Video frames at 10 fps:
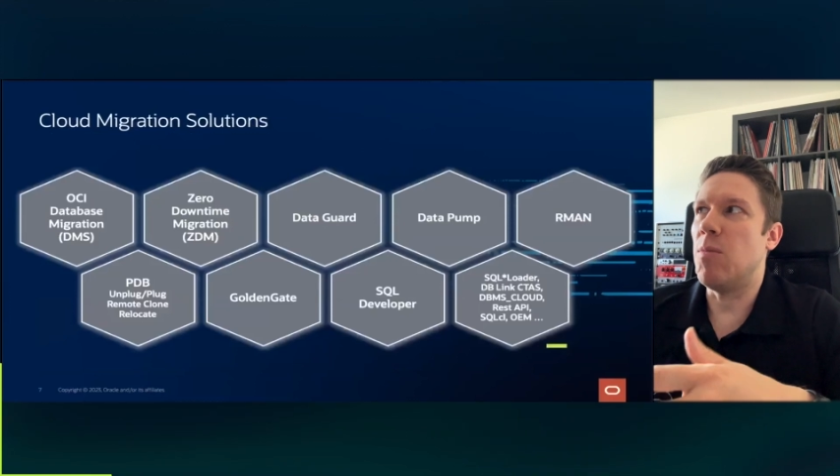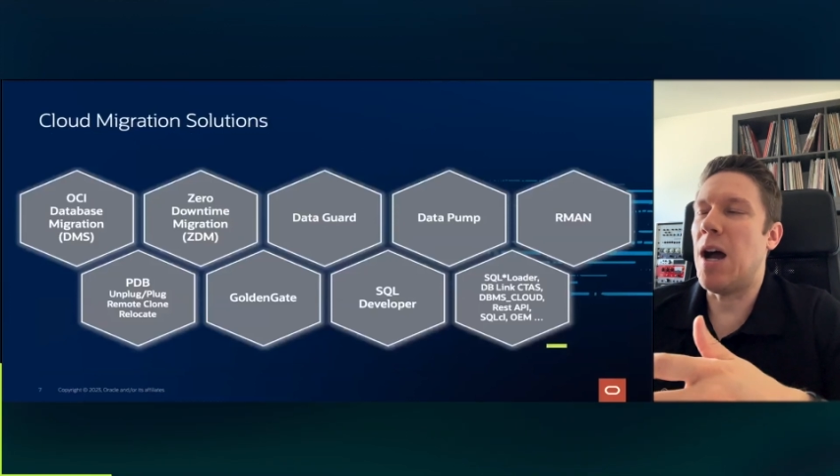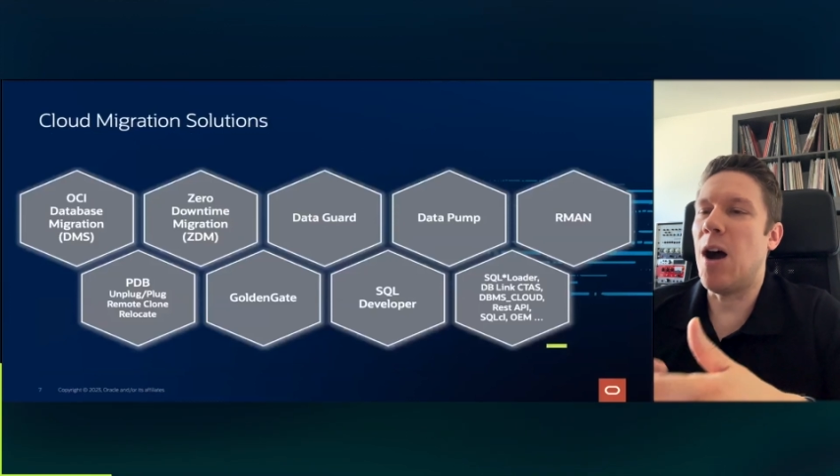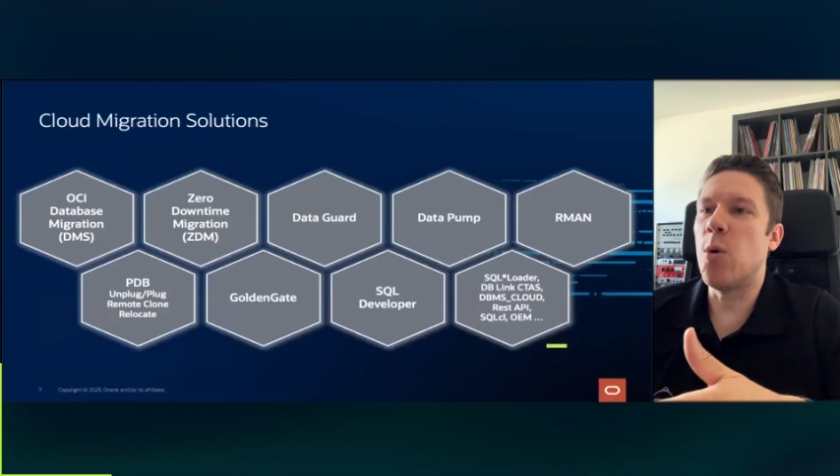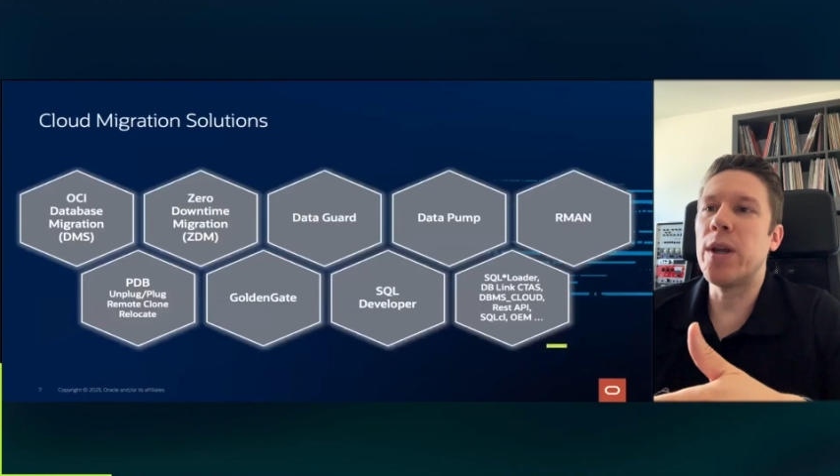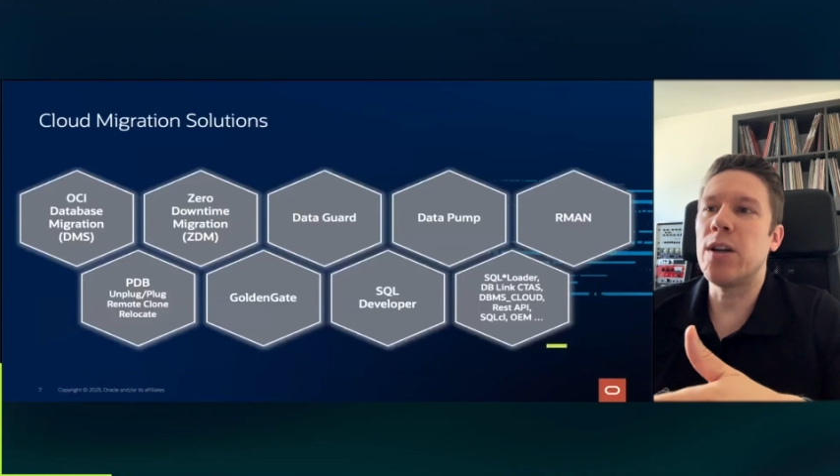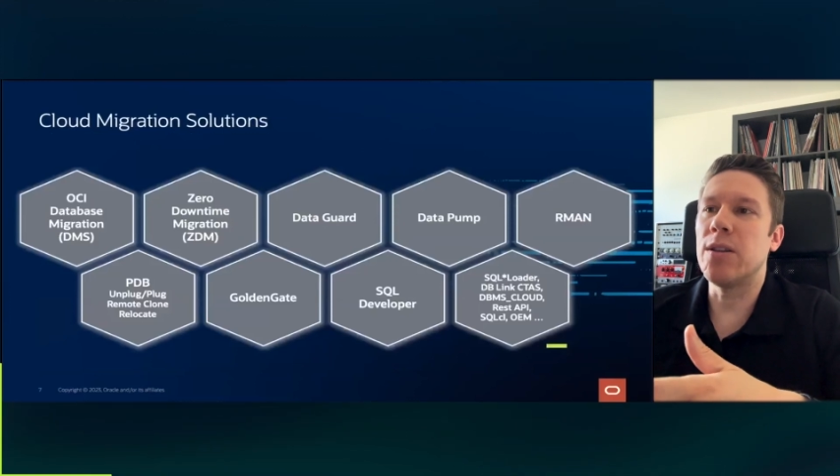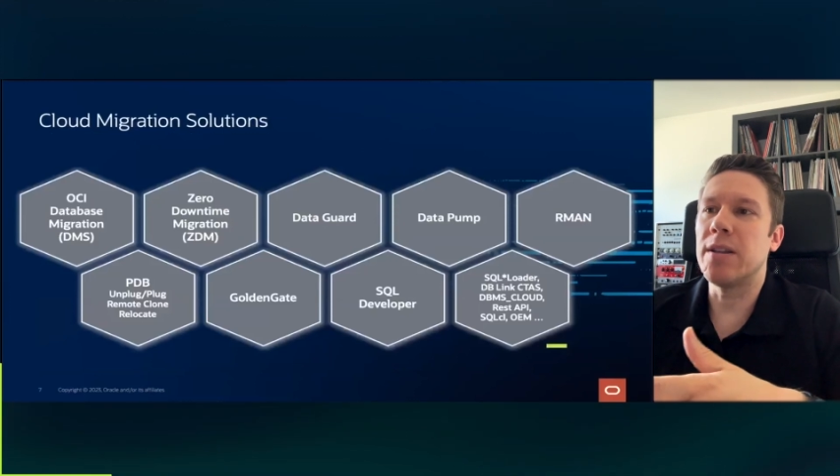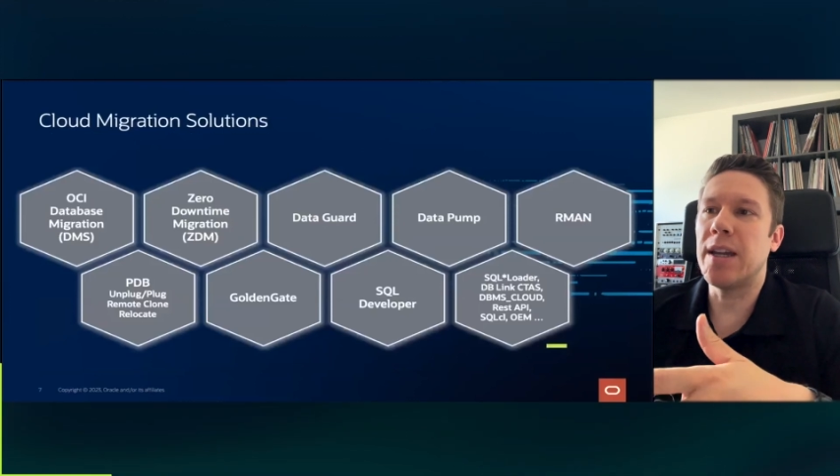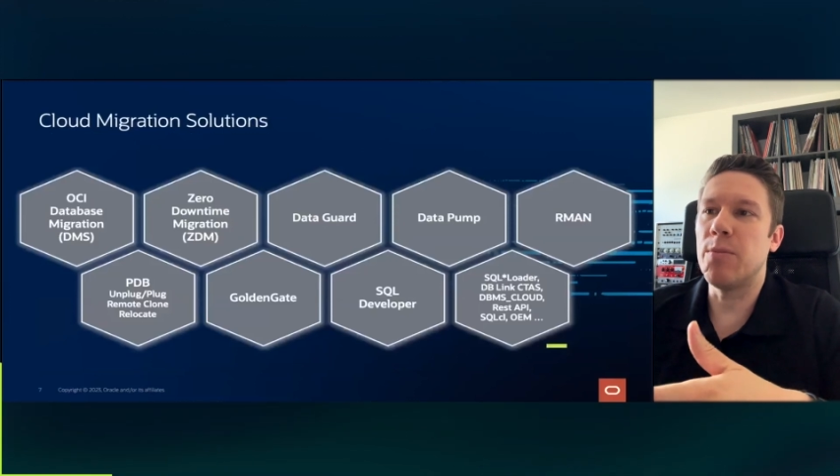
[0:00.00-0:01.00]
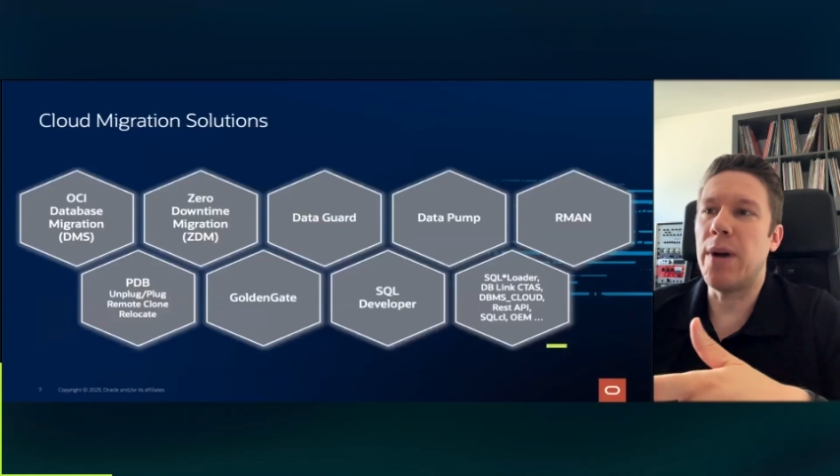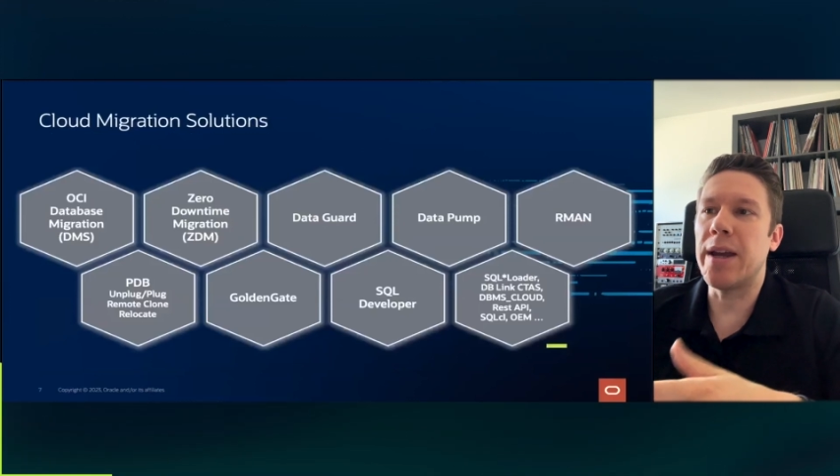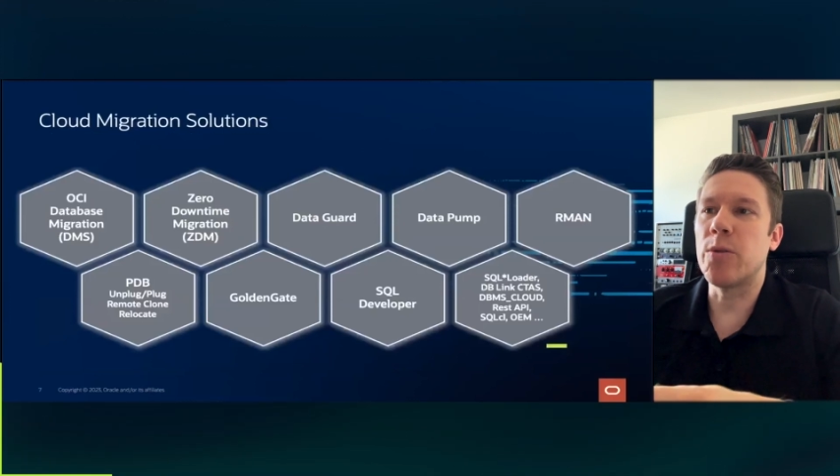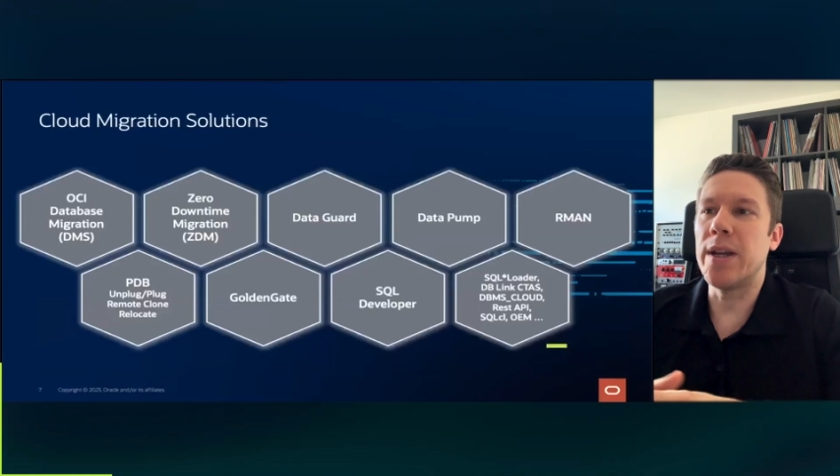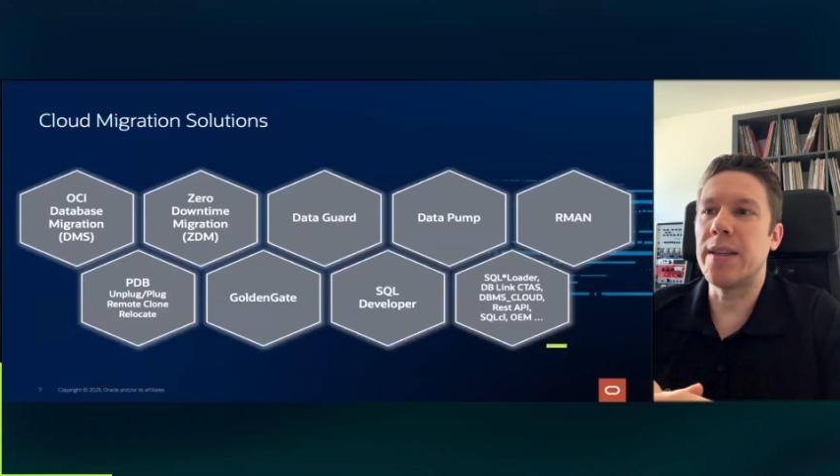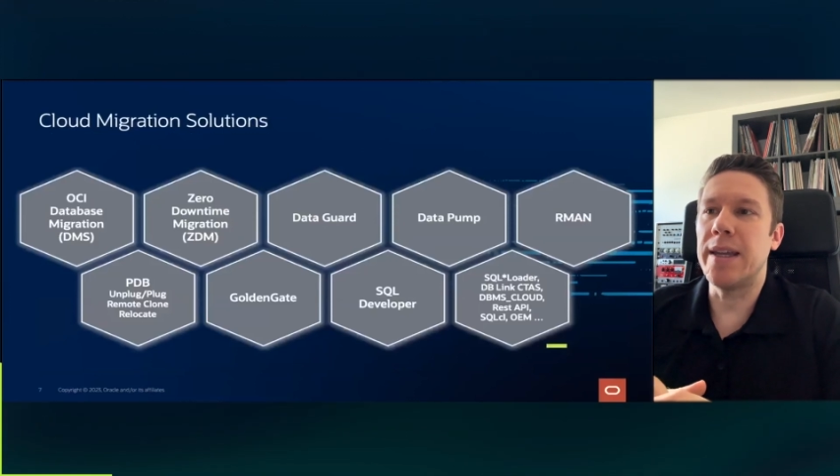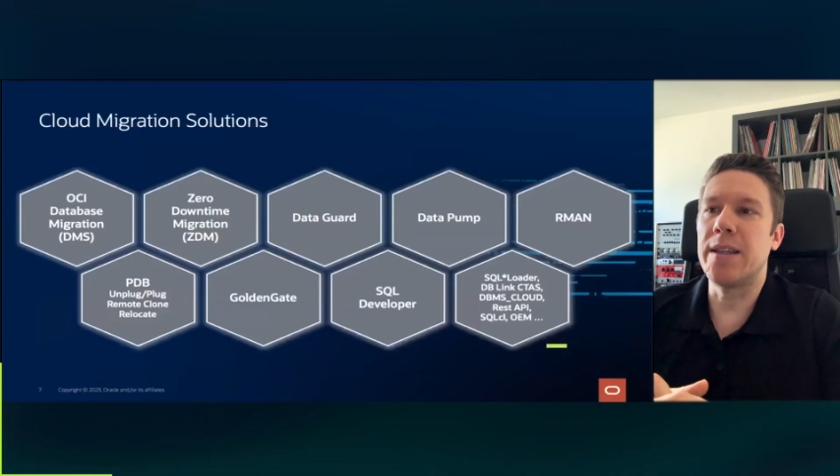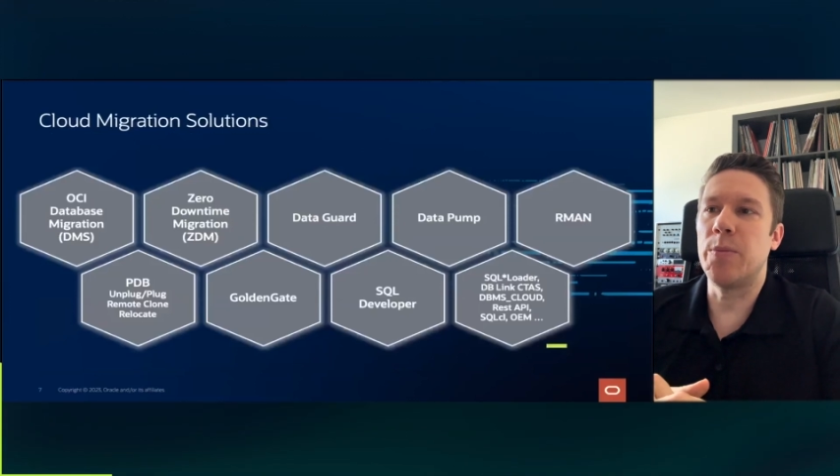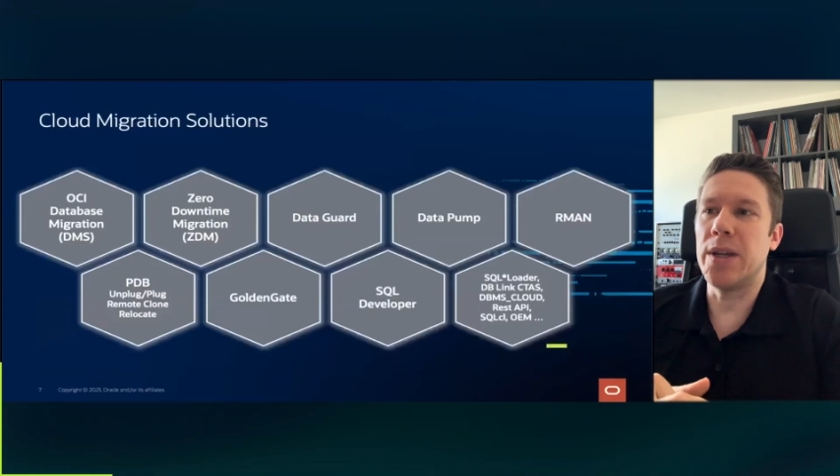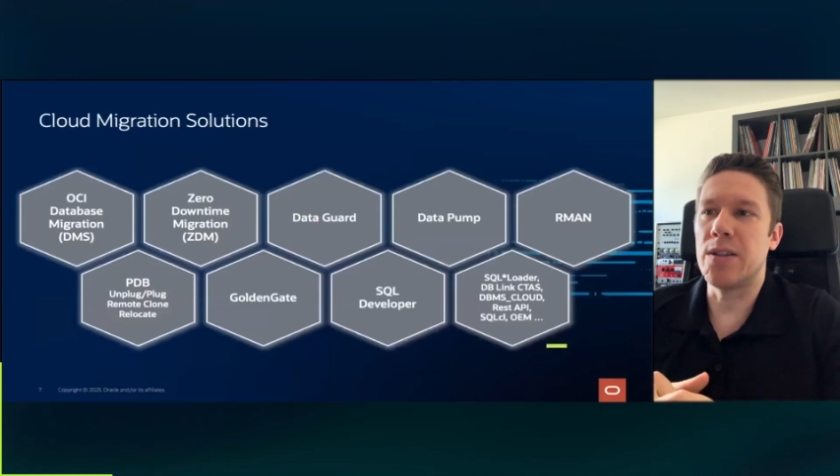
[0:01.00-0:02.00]
how we can migrate
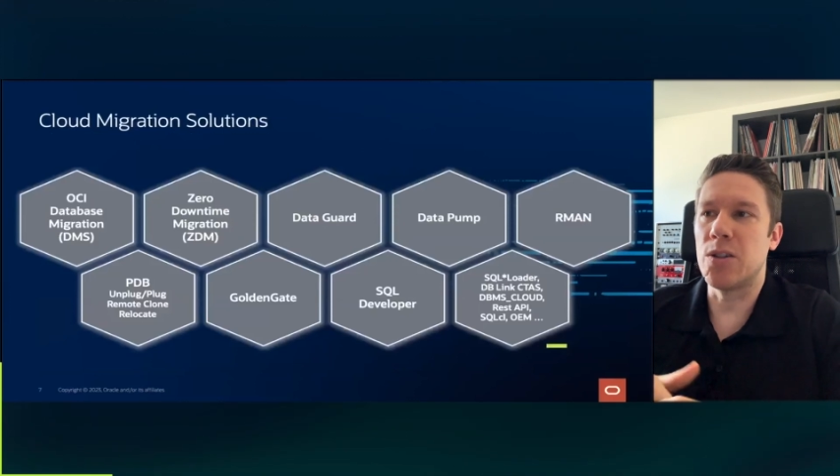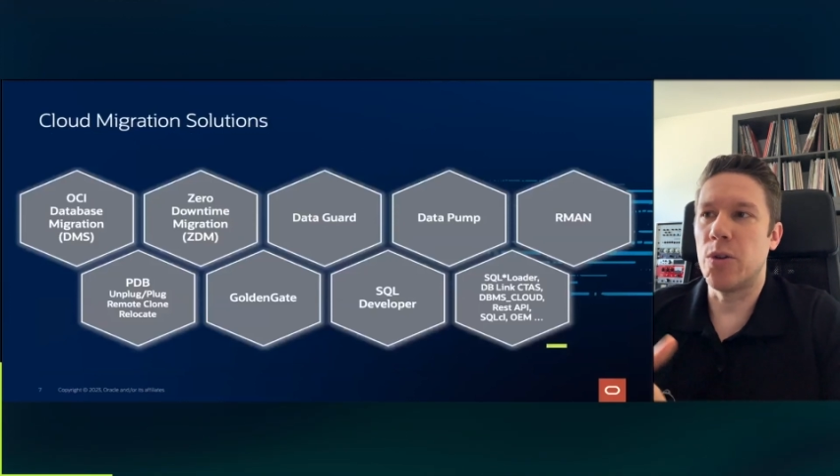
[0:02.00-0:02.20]
databases